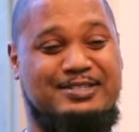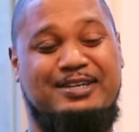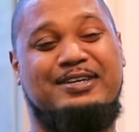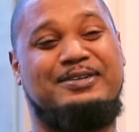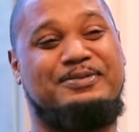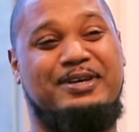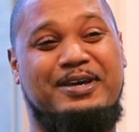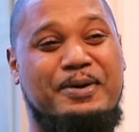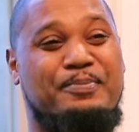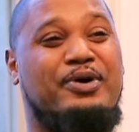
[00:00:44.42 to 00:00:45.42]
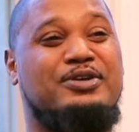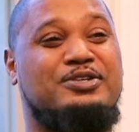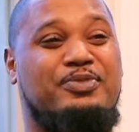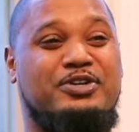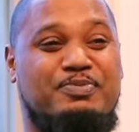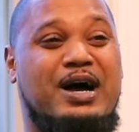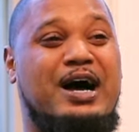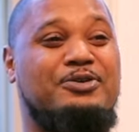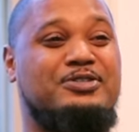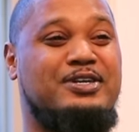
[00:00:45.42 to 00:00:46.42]
I, yeah, a bunch, a bunch. My
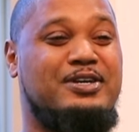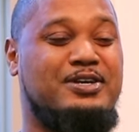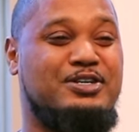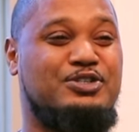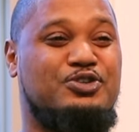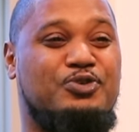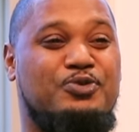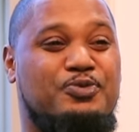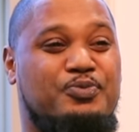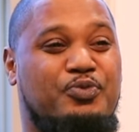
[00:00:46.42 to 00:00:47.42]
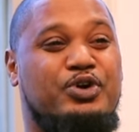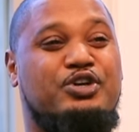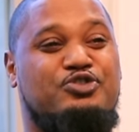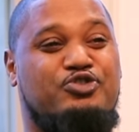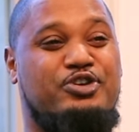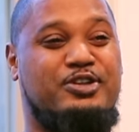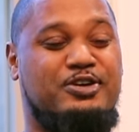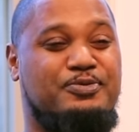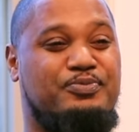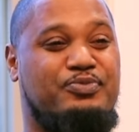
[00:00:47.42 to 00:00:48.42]
house. So when
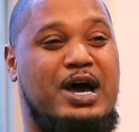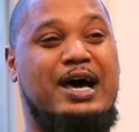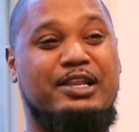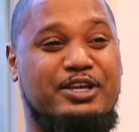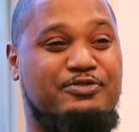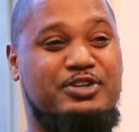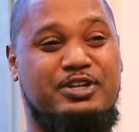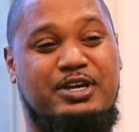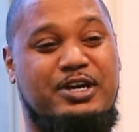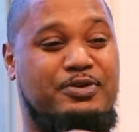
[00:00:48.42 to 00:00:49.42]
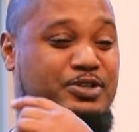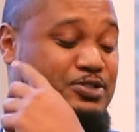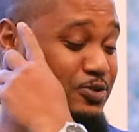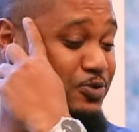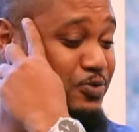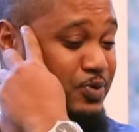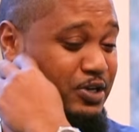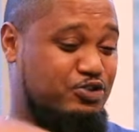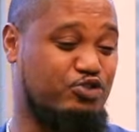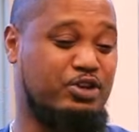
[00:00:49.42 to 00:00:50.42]
Katrina, I lived in the area. So when
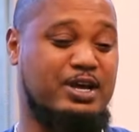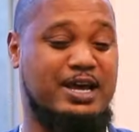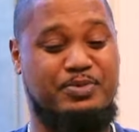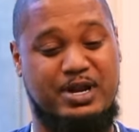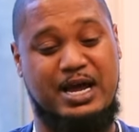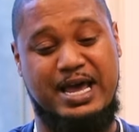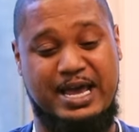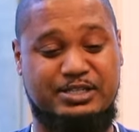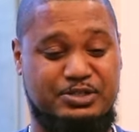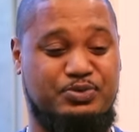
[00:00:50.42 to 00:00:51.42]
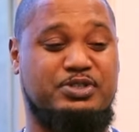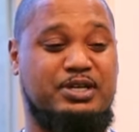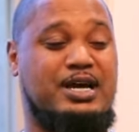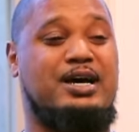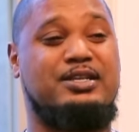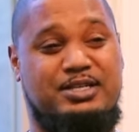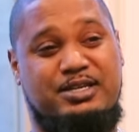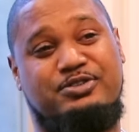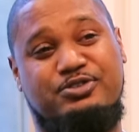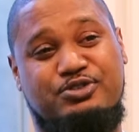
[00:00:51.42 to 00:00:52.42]
Katrina happened, I actually was in college
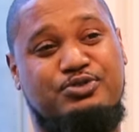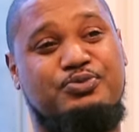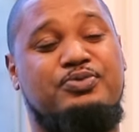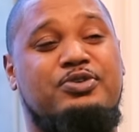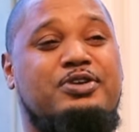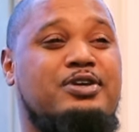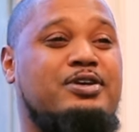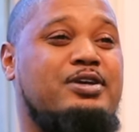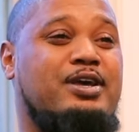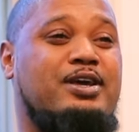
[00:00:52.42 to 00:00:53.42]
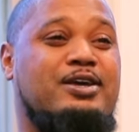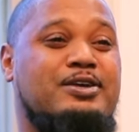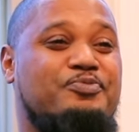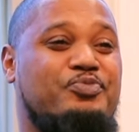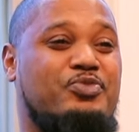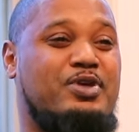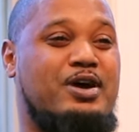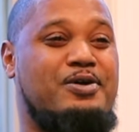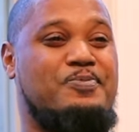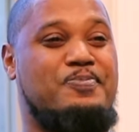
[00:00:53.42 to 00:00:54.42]
at LSU, mm-hmm. and
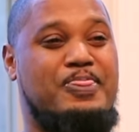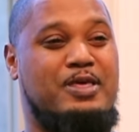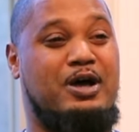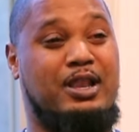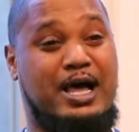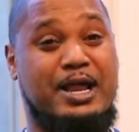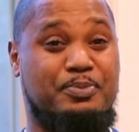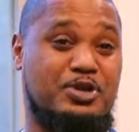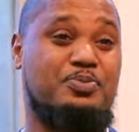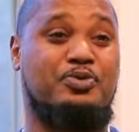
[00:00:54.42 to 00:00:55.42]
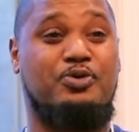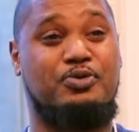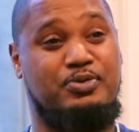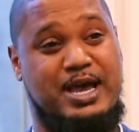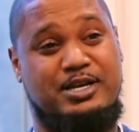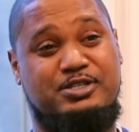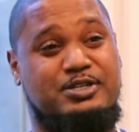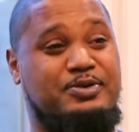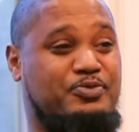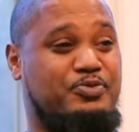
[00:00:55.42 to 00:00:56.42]
a lot of people
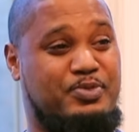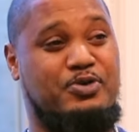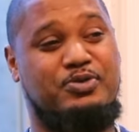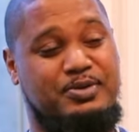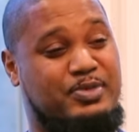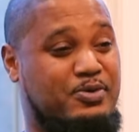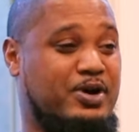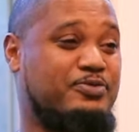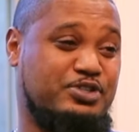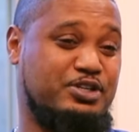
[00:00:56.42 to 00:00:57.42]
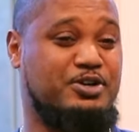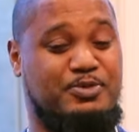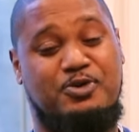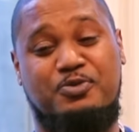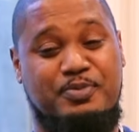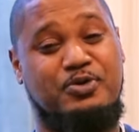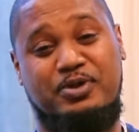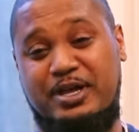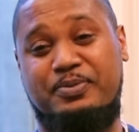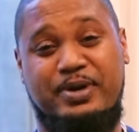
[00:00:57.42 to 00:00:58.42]
actually my my wife when she come home my
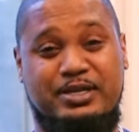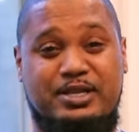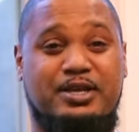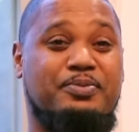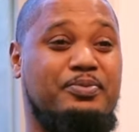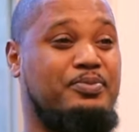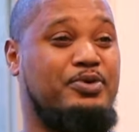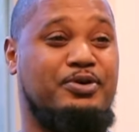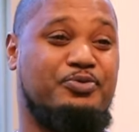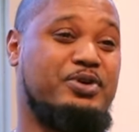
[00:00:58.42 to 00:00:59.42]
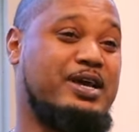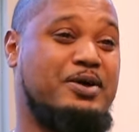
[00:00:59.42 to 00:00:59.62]
old back then but we had